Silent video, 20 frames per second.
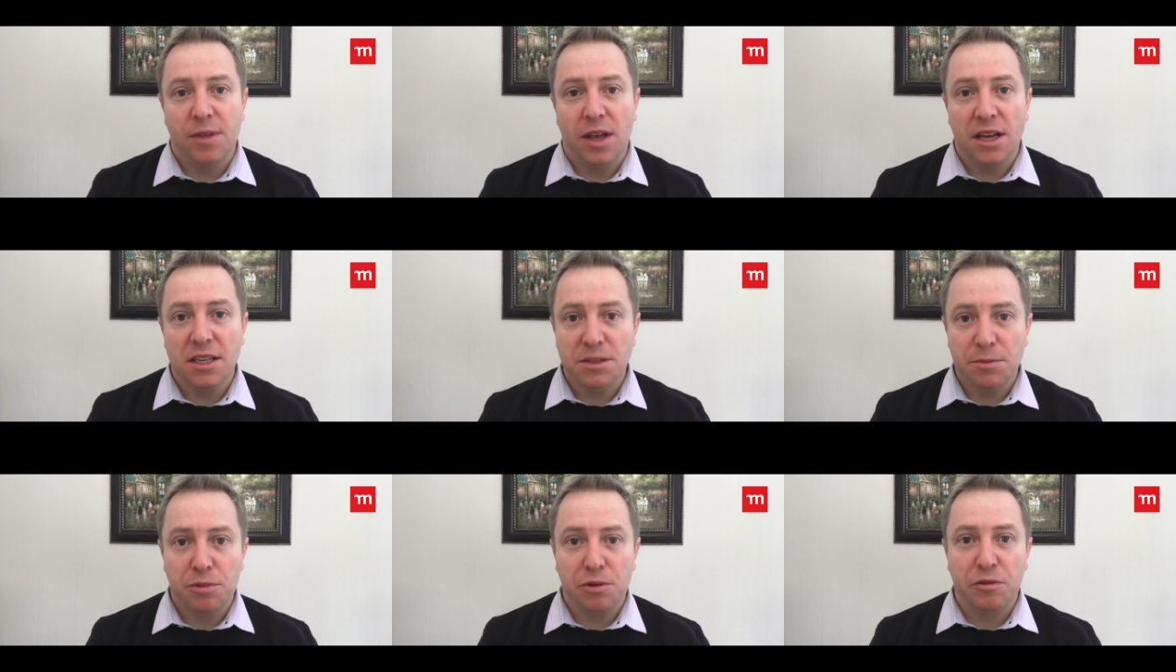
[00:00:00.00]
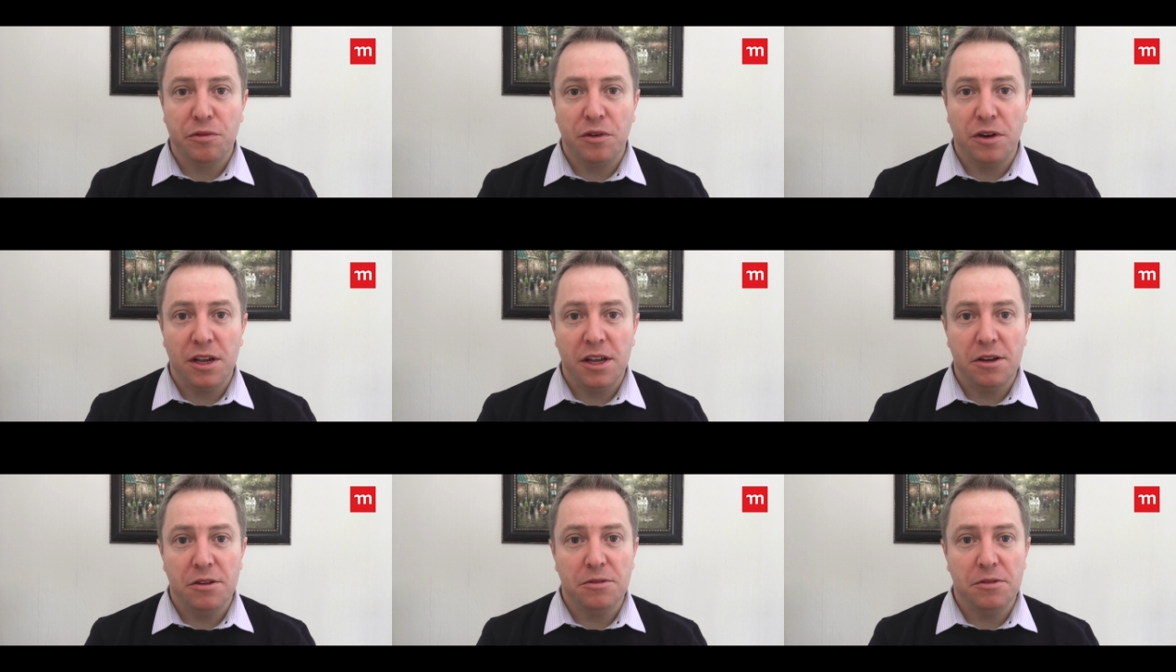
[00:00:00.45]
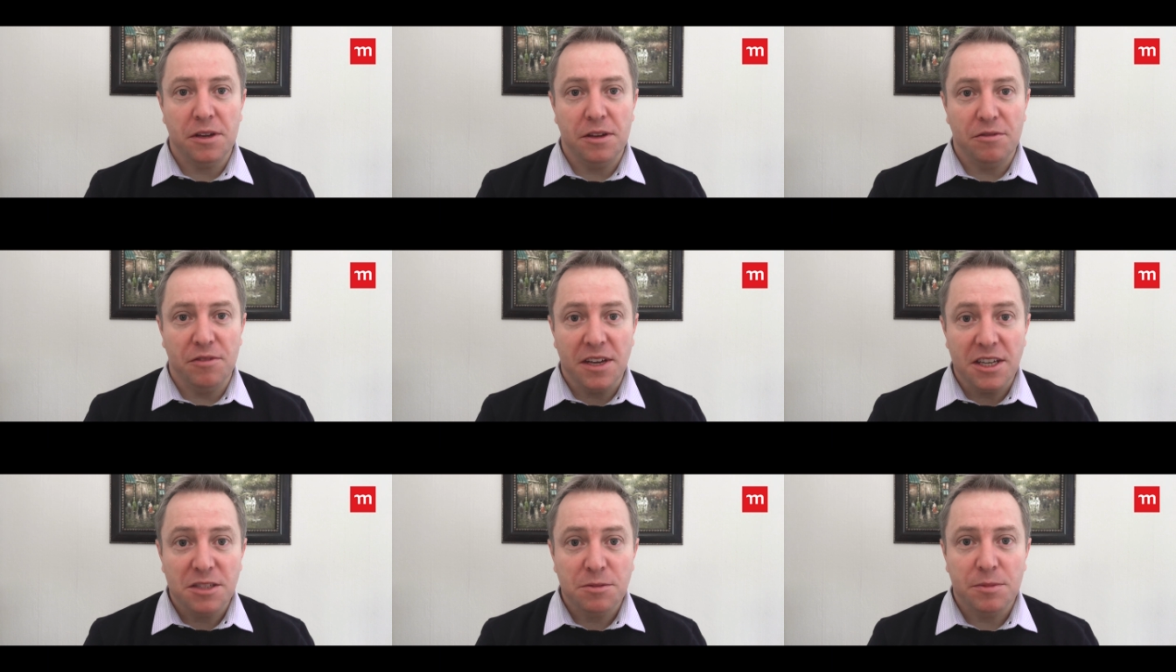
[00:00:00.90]
as a portfolio
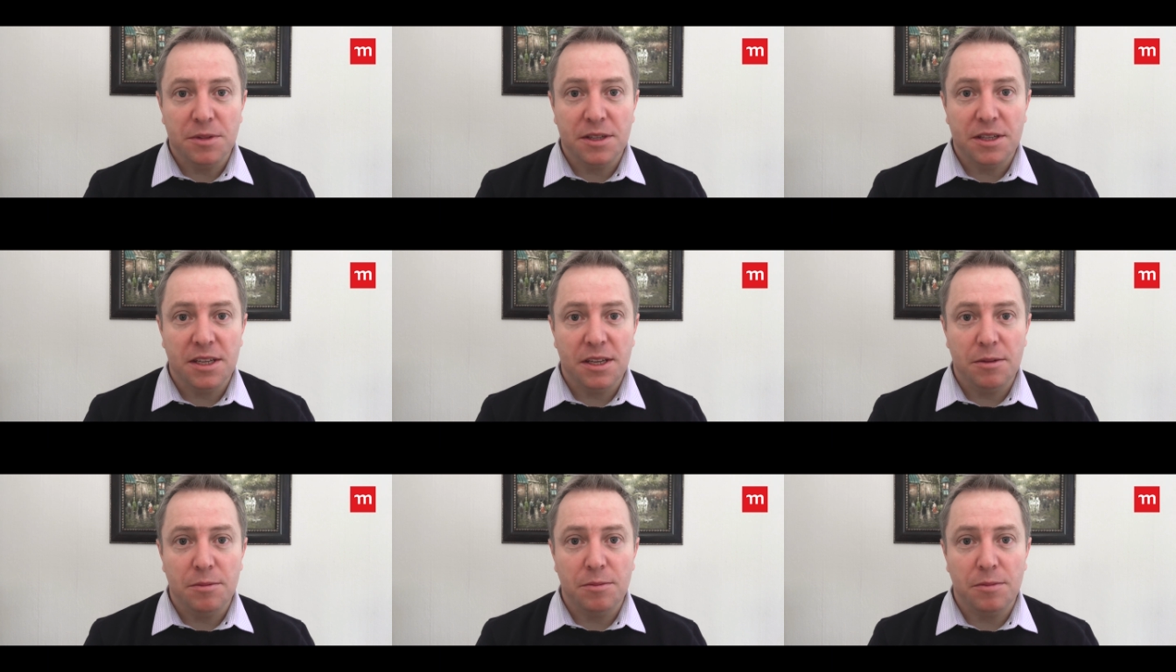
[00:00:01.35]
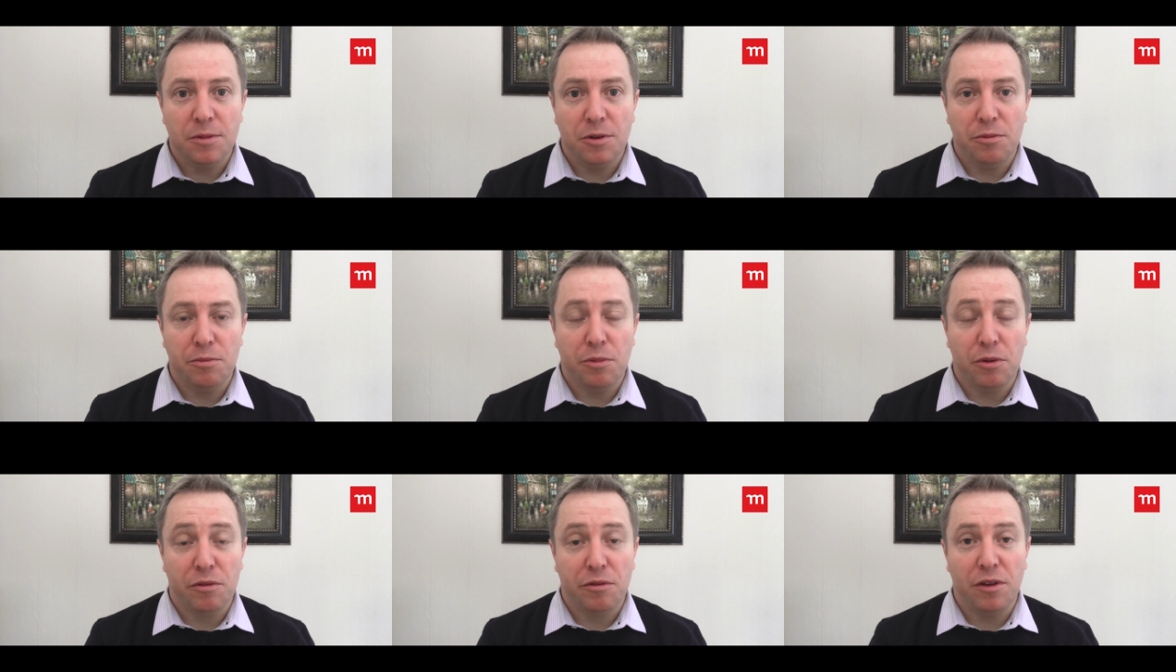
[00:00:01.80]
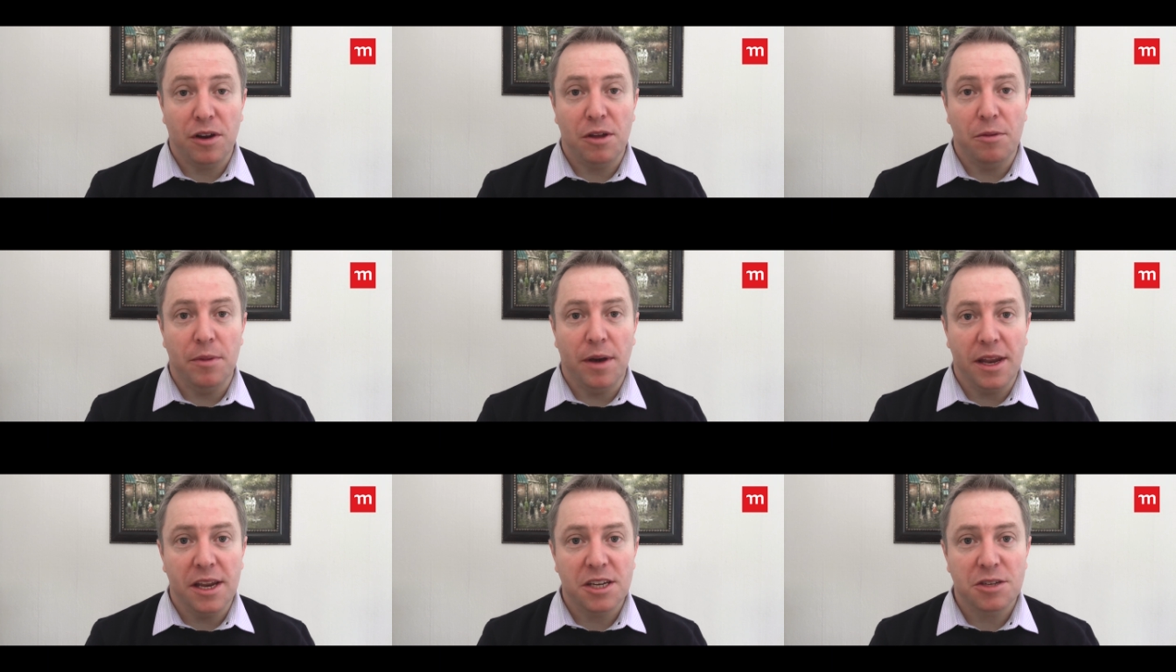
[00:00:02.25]
investment team or portfolio
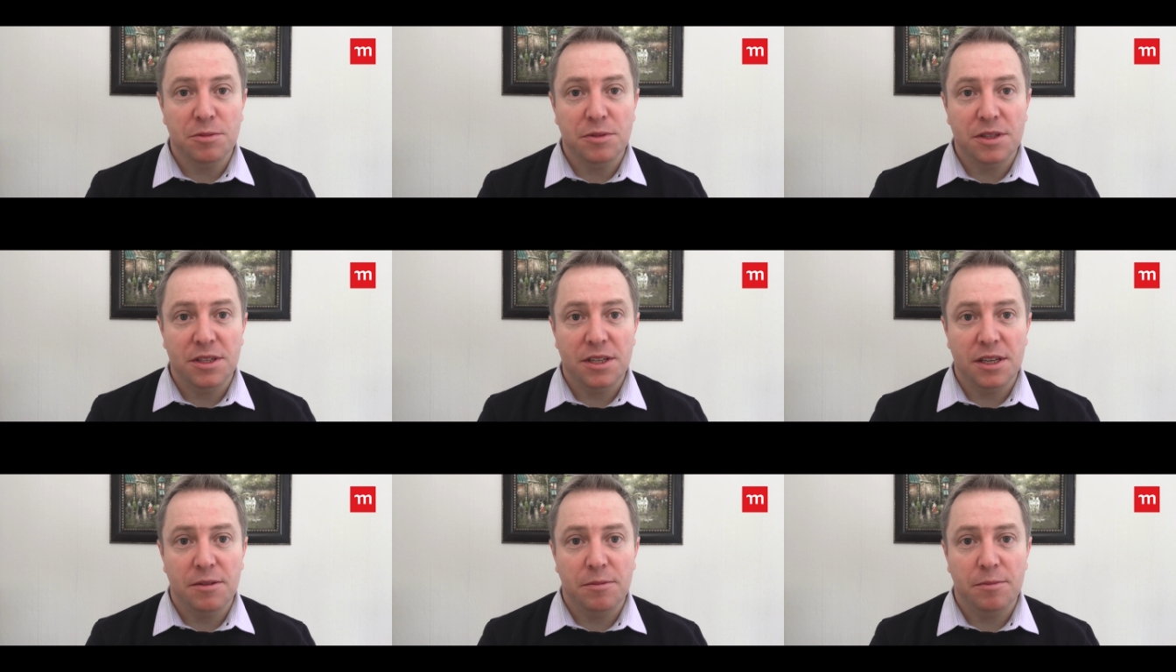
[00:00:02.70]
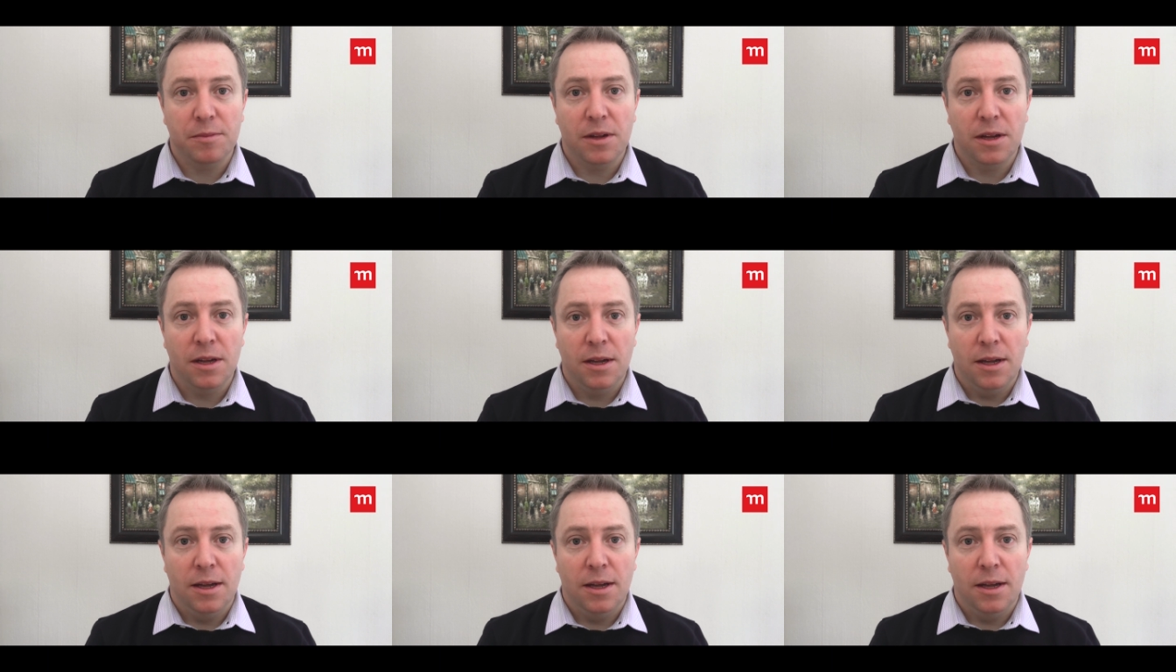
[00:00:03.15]
management team,